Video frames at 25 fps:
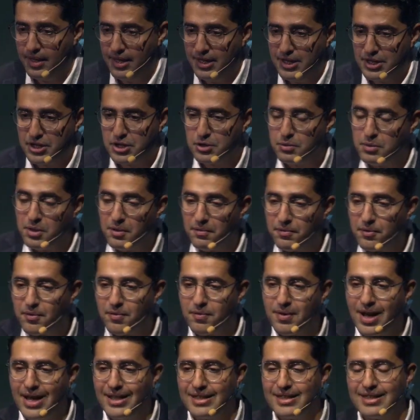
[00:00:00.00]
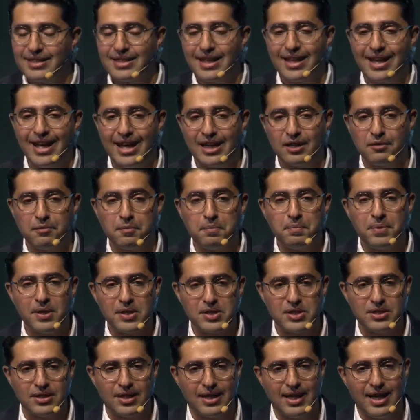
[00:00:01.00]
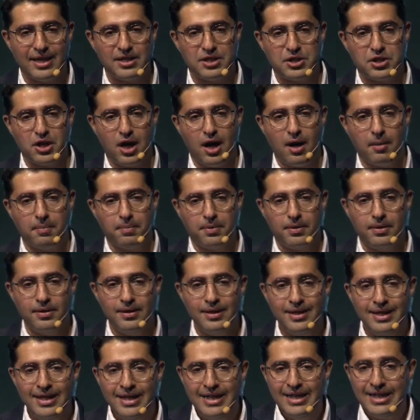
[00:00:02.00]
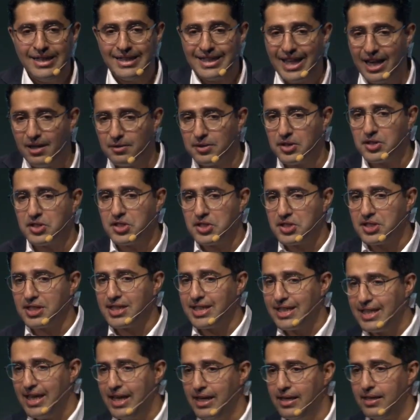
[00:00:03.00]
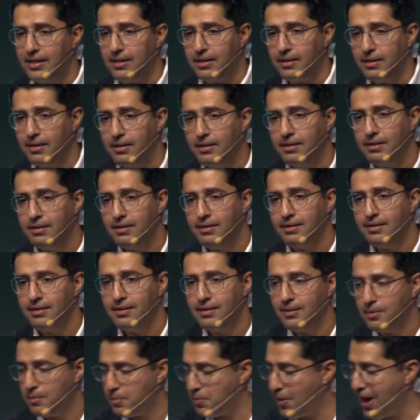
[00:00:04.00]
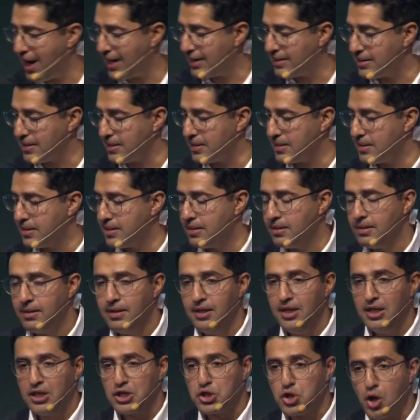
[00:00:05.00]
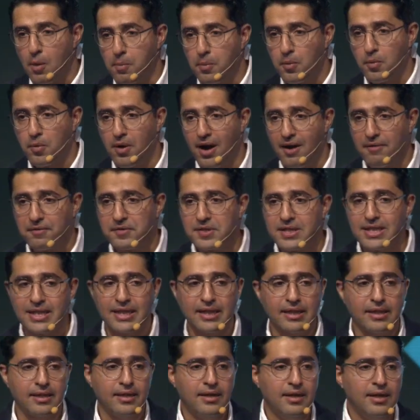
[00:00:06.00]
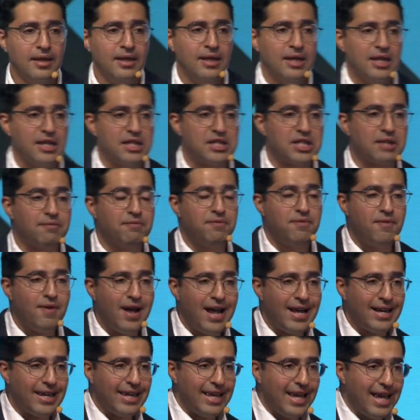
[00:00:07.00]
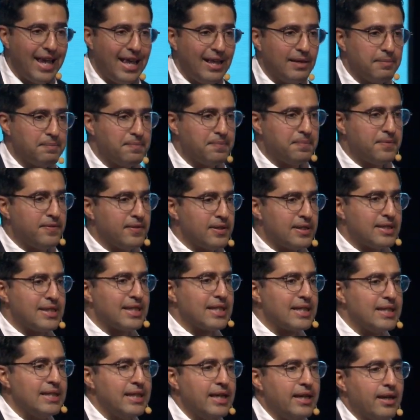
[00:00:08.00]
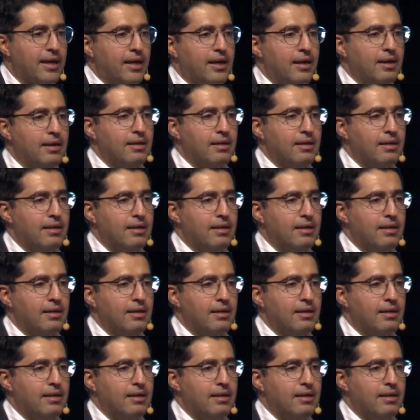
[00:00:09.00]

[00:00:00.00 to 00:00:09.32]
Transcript: So you've created a kind of personalized job. Now this is a key practice. Job crafting is a very helpful technique